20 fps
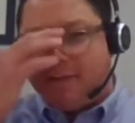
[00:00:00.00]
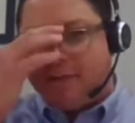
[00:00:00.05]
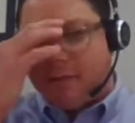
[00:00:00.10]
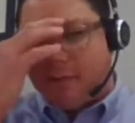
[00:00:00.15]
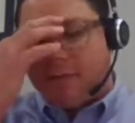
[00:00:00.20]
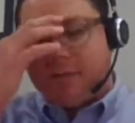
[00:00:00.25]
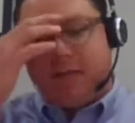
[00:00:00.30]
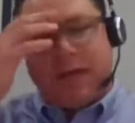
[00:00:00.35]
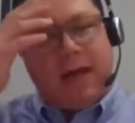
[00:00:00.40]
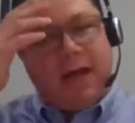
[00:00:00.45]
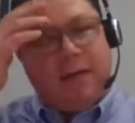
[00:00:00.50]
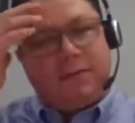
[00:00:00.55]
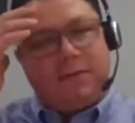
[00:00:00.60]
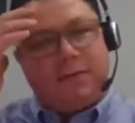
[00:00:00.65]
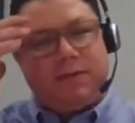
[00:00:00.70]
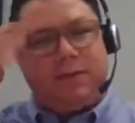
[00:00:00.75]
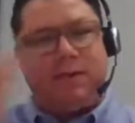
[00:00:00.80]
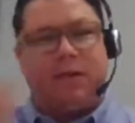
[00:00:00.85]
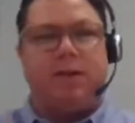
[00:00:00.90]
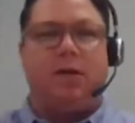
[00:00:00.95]

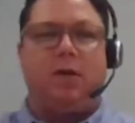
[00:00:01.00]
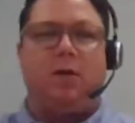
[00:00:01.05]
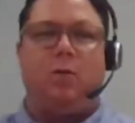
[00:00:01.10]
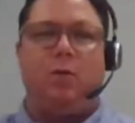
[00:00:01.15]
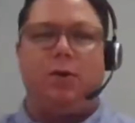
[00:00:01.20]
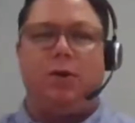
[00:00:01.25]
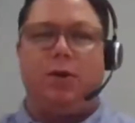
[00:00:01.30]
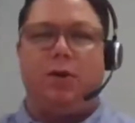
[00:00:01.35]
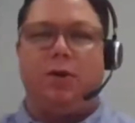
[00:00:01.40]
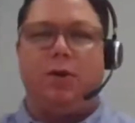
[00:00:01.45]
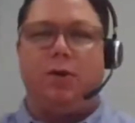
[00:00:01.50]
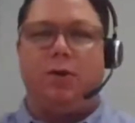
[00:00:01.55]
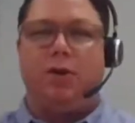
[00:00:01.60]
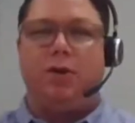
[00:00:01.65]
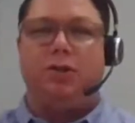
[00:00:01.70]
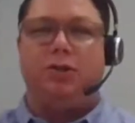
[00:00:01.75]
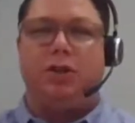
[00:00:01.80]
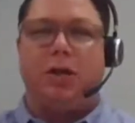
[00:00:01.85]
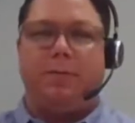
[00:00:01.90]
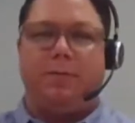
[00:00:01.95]
Sometimes uh, when you're
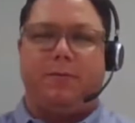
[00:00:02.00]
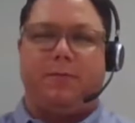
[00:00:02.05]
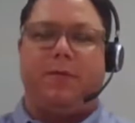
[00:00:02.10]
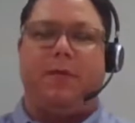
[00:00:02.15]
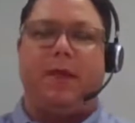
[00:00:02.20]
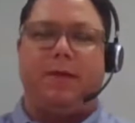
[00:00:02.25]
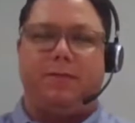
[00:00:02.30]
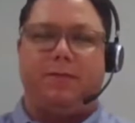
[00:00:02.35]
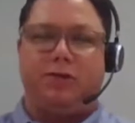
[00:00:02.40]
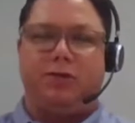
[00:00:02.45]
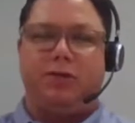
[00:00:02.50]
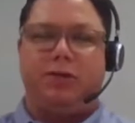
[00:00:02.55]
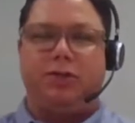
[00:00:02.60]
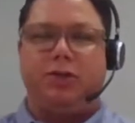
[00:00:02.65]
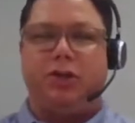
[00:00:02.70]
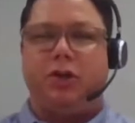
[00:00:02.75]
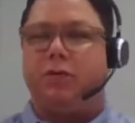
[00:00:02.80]
you're shopping for life insurance,